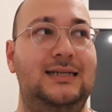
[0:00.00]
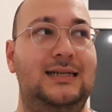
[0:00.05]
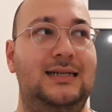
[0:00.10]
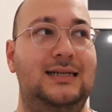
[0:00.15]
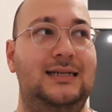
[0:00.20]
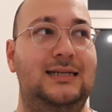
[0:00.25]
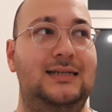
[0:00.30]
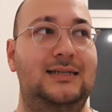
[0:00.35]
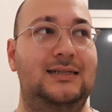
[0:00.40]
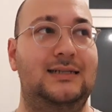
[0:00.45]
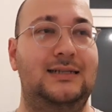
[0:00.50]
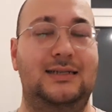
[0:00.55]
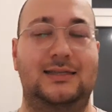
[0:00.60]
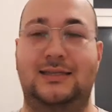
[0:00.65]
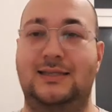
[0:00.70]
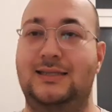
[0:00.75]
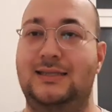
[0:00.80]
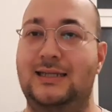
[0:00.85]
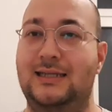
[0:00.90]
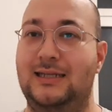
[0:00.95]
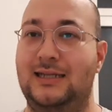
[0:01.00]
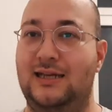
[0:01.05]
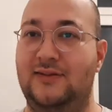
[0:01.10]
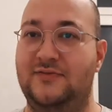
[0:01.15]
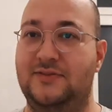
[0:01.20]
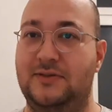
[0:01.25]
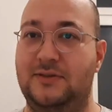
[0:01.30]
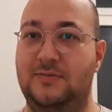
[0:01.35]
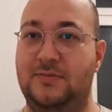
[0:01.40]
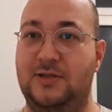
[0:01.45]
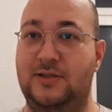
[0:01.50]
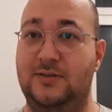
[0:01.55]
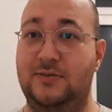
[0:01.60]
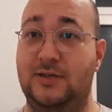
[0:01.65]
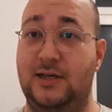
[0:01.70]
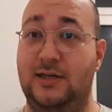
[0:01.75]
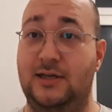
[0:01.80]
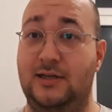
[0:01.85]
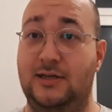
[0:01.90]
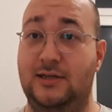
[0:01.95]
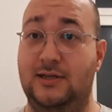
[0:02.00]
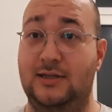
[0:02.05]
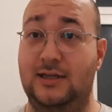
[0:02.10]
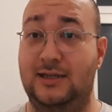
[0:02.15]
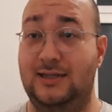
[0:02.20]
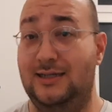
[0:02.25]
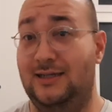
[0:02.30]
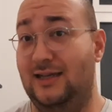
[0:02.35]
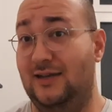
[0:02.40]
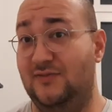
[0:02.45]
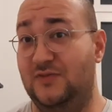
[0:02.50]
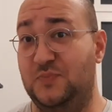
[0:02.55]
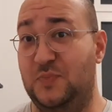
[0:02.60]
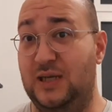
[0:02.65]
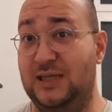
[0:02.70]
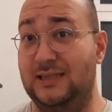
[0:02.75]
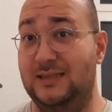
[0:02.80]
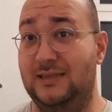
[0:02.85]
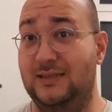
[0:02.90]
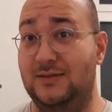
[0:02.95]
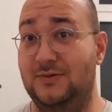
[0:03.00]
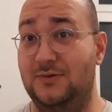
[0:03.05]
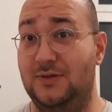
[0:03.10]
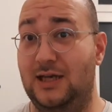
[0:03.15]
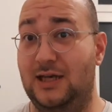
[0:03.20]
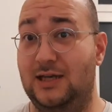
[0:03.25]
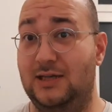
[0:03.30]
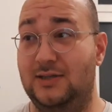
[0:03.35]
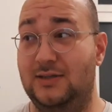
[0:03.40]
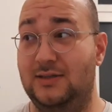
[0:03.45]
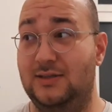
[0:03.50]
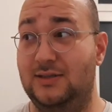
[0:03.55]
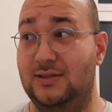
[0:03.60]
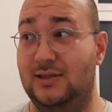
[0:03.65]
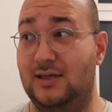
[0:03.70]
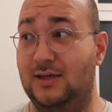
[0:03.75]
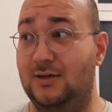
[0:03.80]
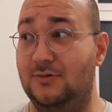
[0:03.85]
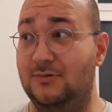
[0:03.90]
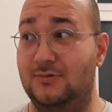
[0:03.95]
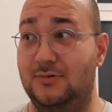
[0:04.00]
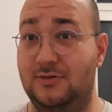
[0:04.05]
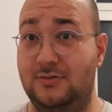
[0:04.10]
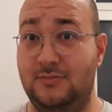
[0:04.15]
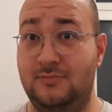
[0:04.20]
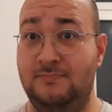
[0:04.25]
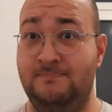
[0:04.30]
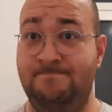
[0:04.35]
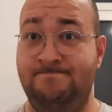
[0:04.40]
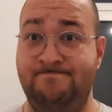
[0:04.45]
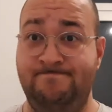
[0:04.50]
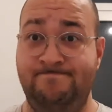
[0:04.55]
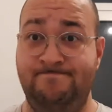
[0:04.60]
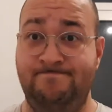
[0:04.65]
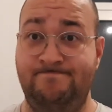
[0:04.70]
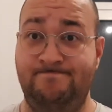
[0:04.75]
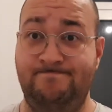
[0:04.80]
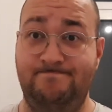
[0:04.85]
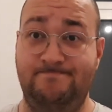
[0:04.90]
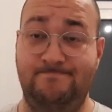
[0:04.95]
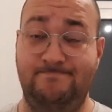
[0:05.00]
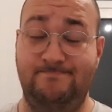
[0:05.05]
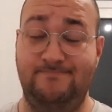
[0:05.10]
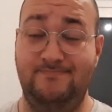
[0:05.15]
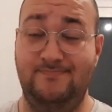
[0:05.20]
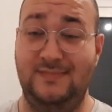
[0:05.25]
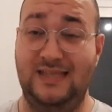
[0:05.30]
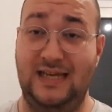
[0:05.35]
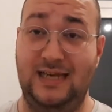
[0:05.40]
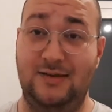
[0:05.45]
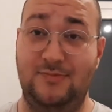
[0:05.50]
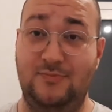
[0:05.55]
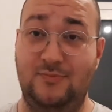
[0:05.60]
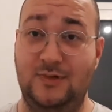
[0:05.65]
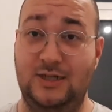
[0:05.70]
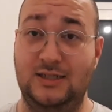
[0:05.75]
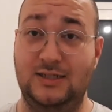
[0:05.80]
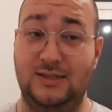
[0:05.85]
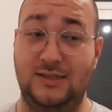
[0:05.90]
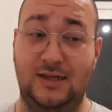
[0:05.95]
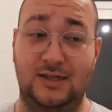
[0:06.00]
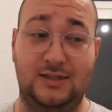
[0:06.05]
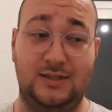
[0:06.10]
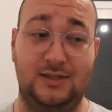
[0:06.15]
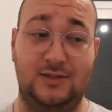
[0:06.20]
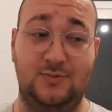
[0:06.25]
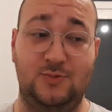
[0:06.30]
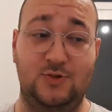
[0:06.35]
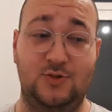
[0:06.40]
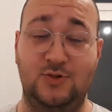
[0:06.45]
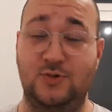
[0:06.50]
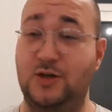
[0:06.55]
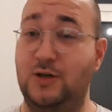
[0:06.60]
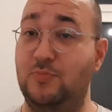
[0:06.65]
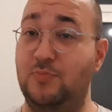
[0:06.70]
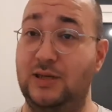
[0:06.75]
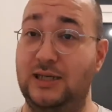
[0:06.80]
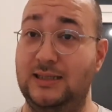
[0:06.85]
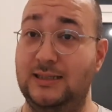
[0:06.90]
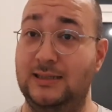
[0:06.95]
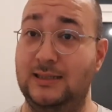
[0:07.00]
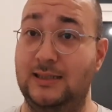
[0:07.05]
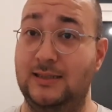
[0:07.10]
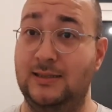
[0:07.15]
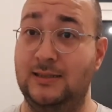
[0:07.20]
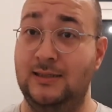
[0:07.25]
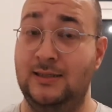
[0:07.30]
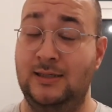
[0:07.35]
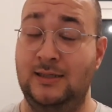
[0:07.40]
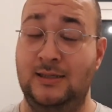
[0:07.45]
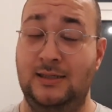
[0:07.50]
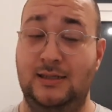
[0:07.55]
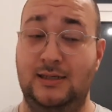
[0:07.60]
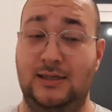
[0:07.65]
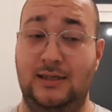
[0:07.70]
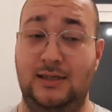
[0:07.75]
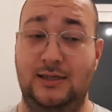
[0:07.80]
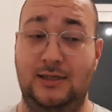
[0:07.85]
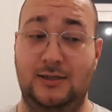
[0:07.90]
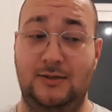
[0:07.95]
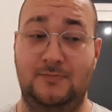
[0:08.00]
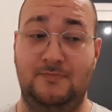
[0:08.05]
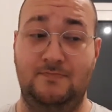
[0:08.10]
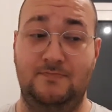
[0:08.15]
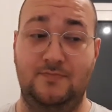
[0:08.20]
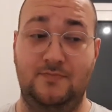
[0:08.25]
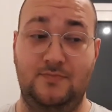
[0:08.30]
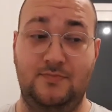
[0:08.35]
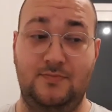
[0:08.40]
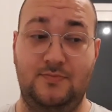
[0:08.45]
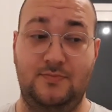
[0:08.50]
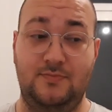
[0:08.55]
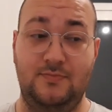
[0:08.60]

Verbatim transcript: and I just didn't have time to do that, and I didn't have space to do that. So, yeah, we decided to order in pizza. Um,